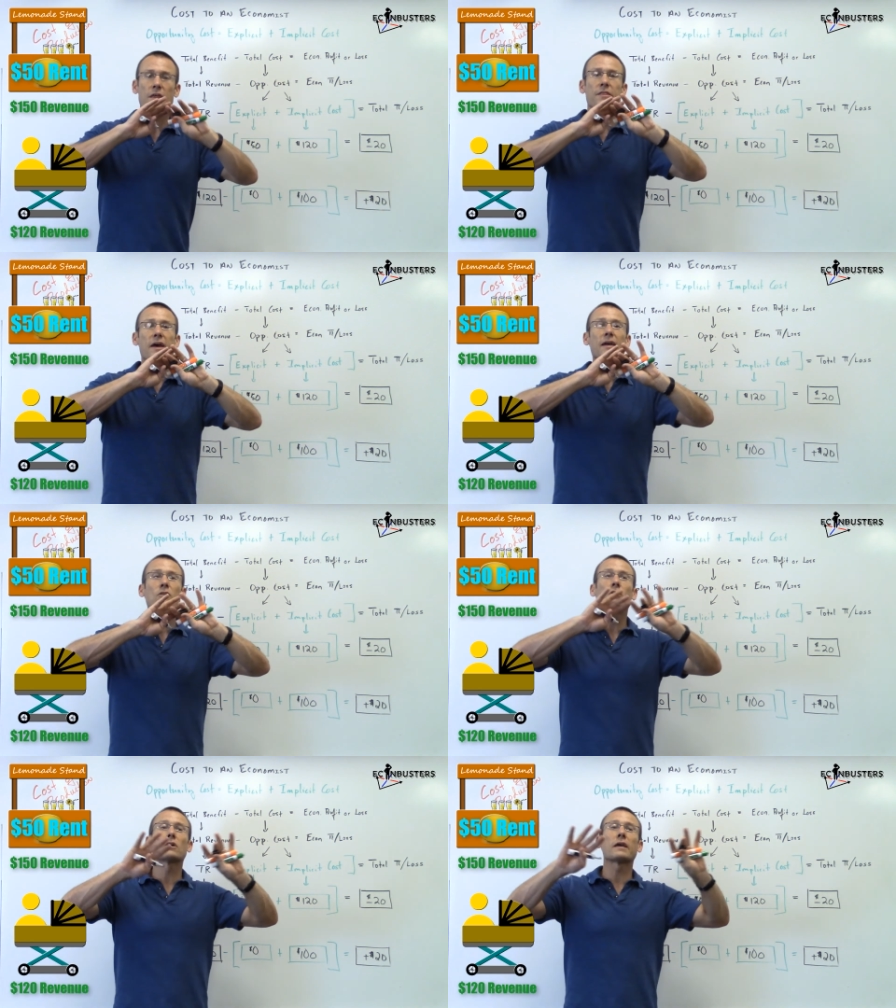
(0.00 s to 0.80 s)
They
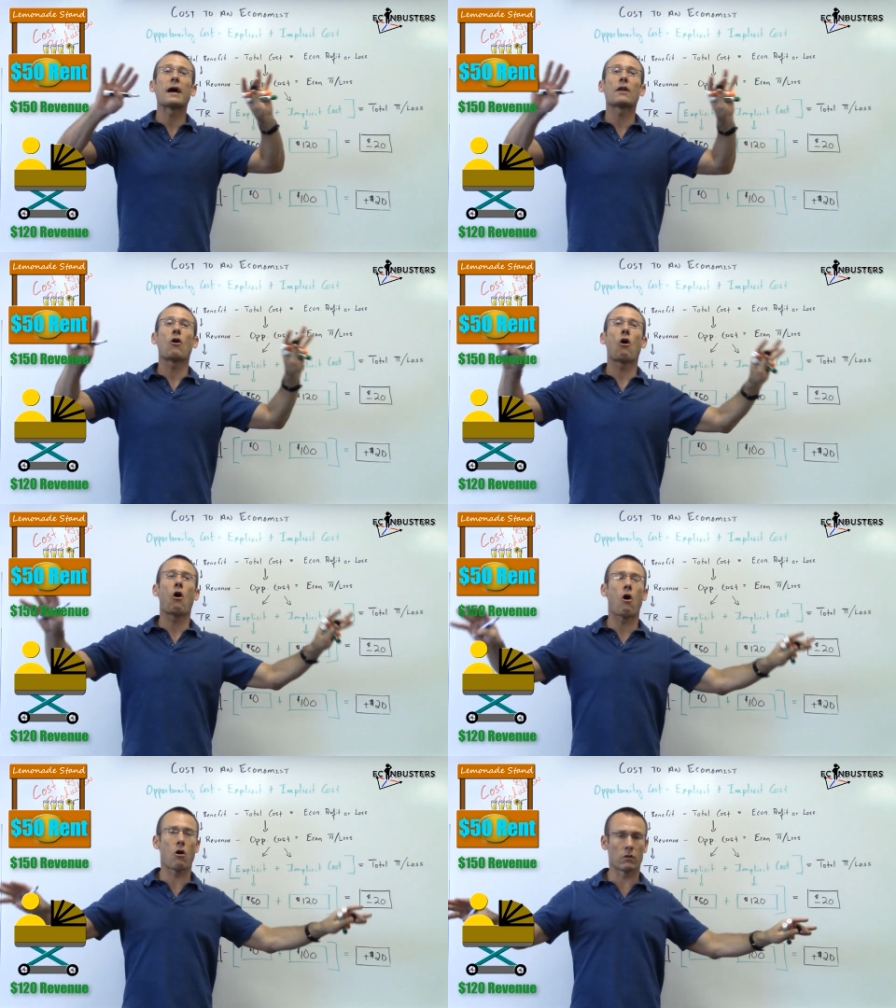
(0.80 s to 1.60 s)
look at
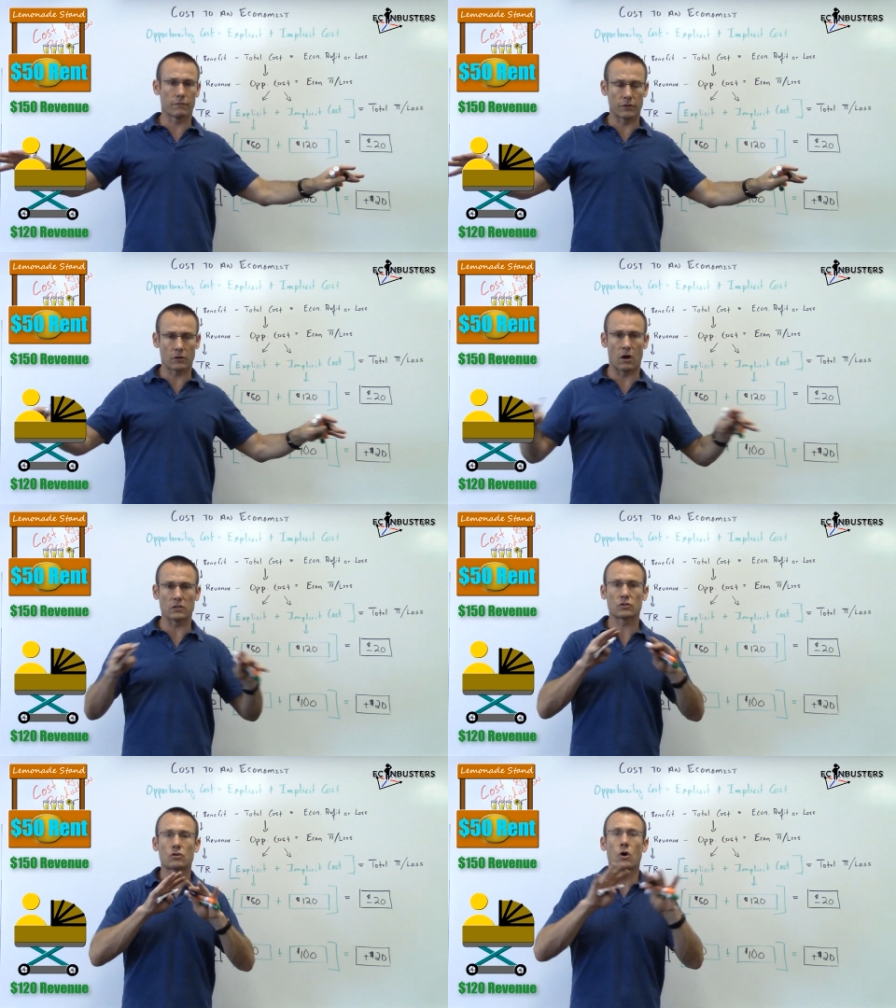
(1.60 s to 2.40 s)
all of the
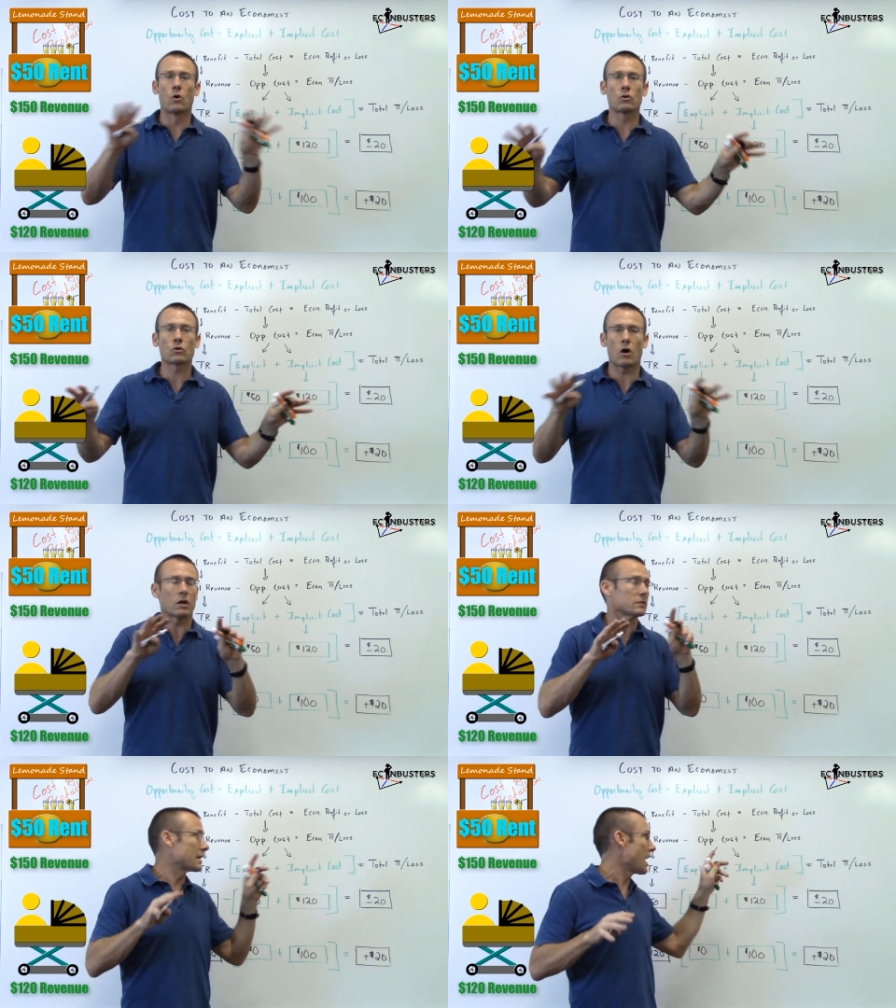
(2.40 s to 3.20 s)
costs. Total
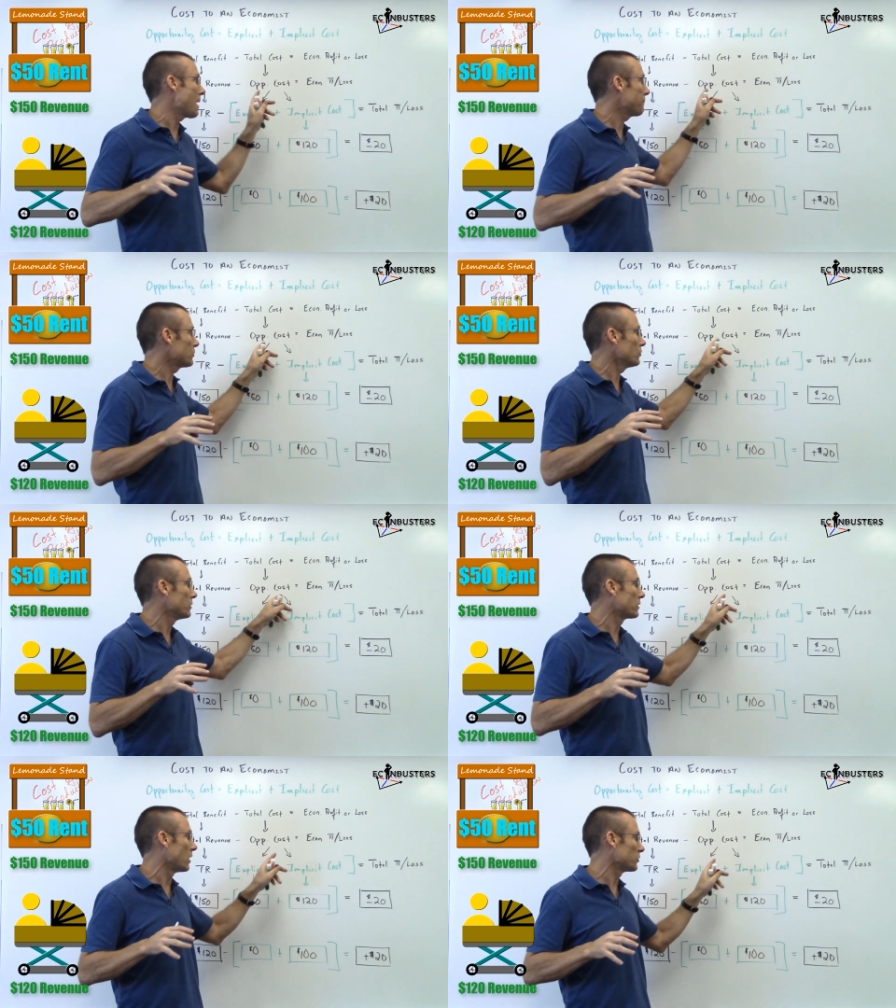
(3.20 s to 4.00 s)
cost, the
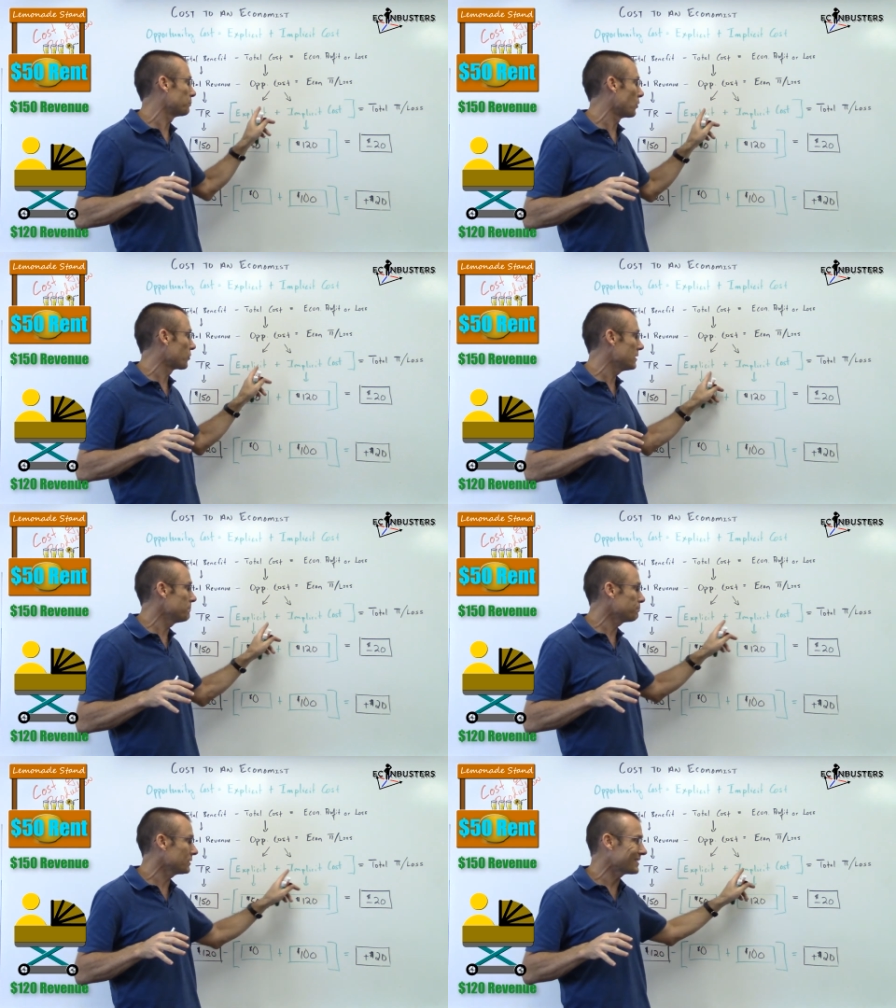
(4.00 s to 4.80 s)
opportunity cost, both
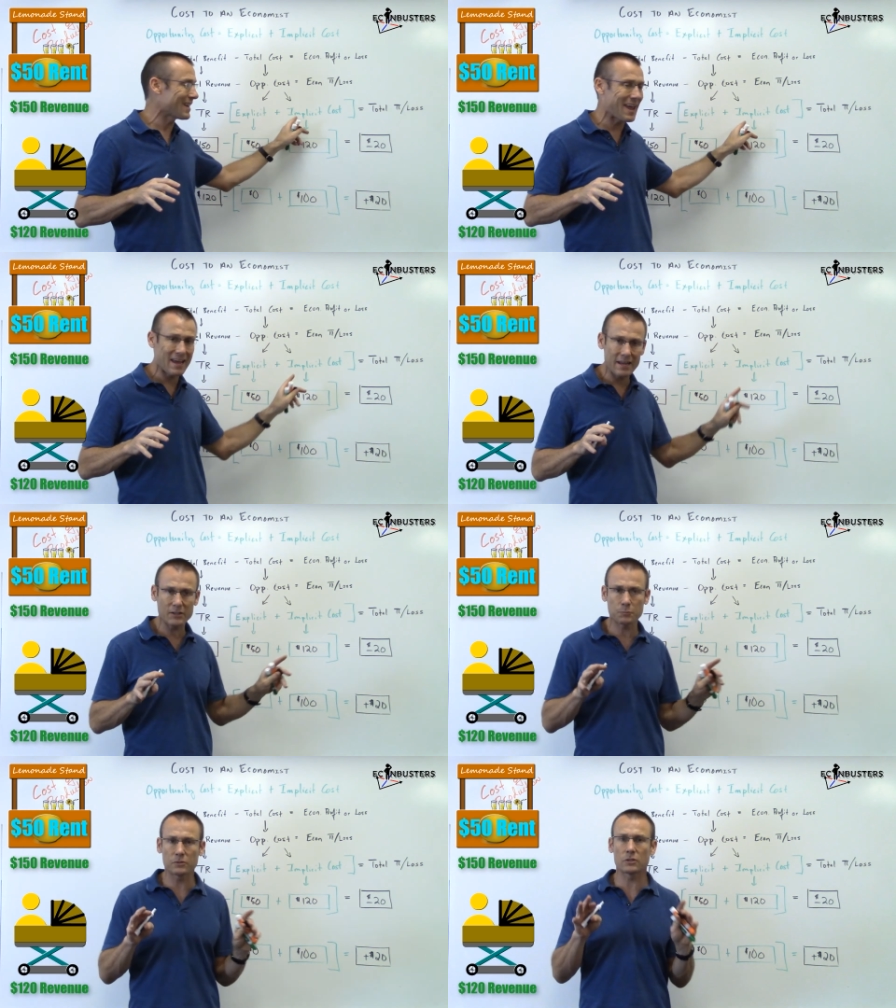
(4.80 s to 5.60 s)
implicit and
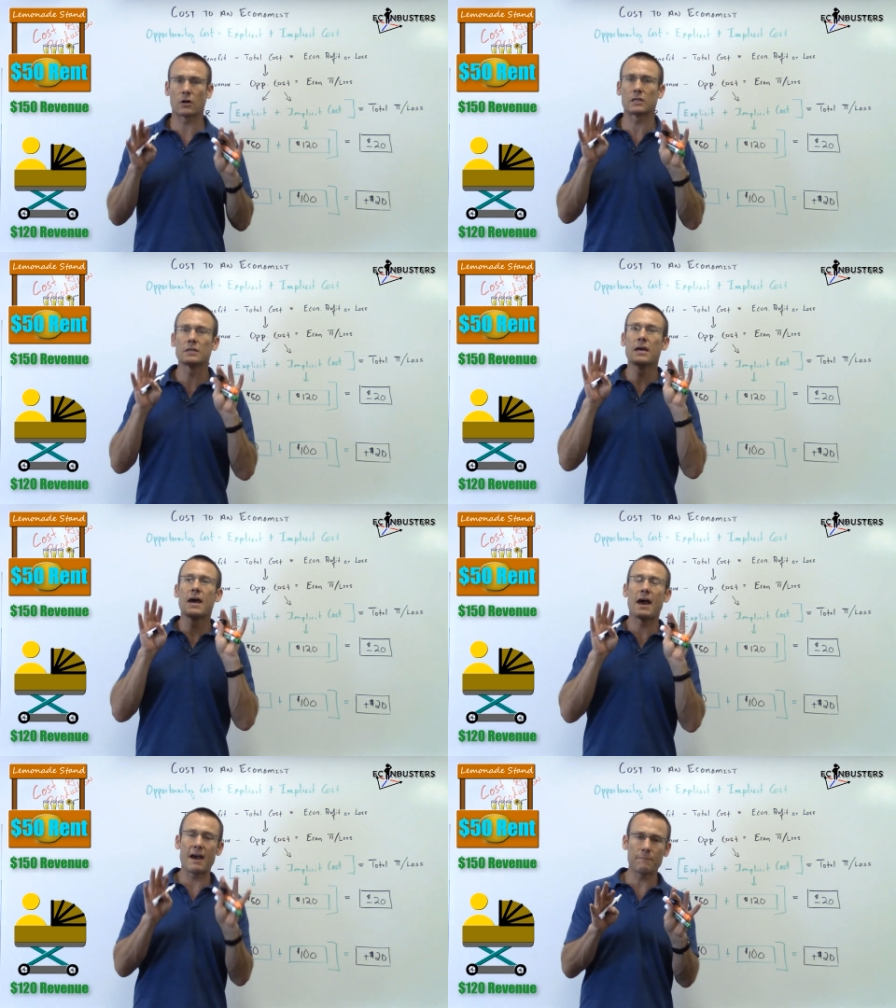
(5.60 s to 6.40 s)
explicit costs
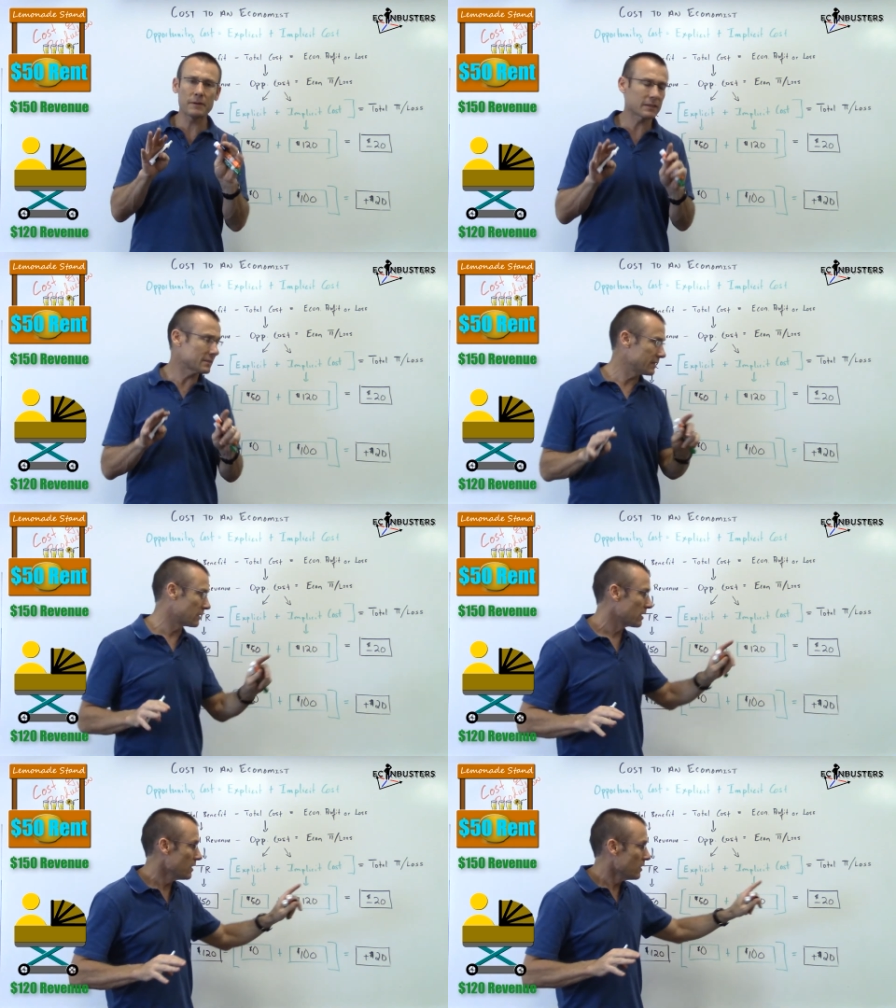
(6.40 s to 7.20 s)
have been
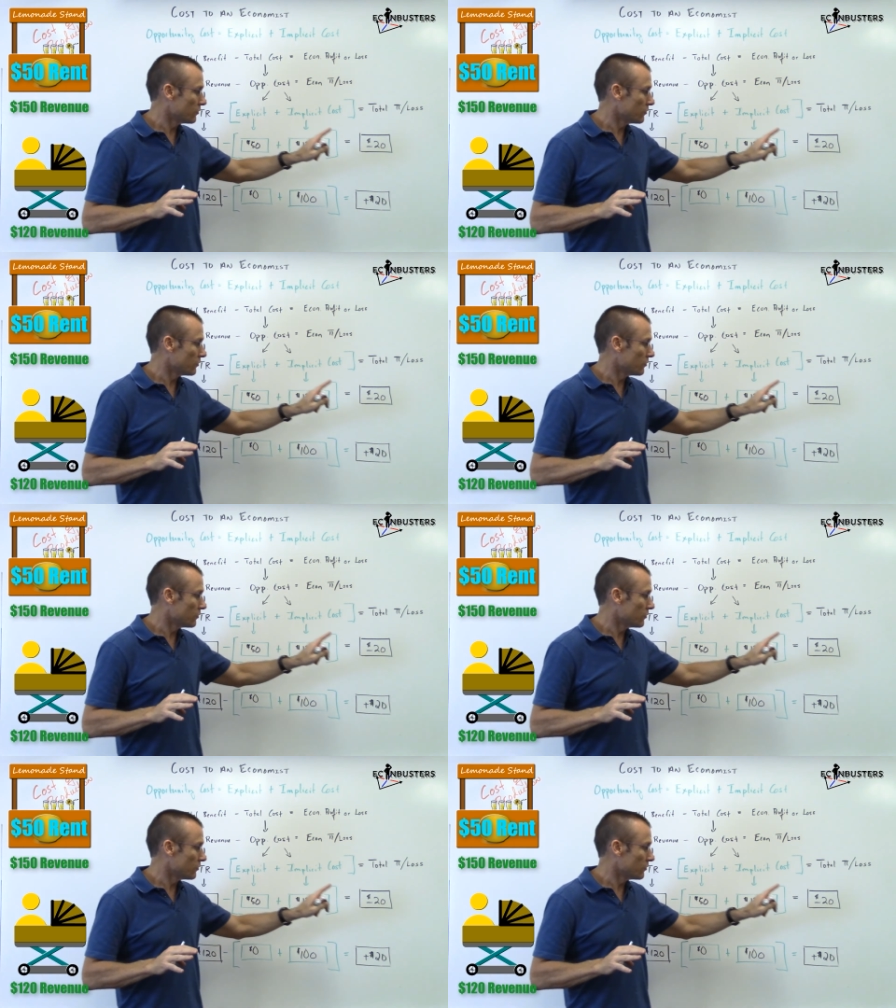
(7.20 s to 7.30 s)
considered.